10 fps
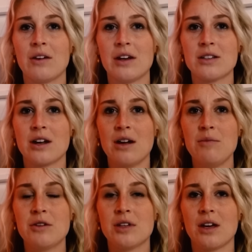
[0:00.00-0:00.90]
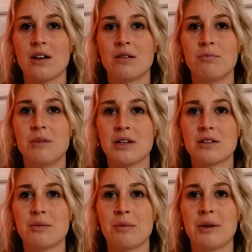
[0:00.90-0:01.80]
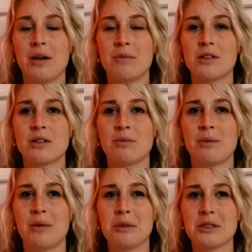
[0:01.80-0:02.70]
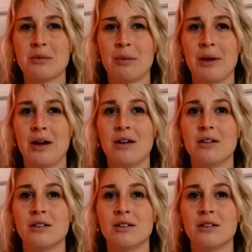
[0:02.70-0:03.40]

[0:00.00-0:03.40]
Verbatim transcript: Very scary music. Mentally prepare, mentally prepare, mentally prepare.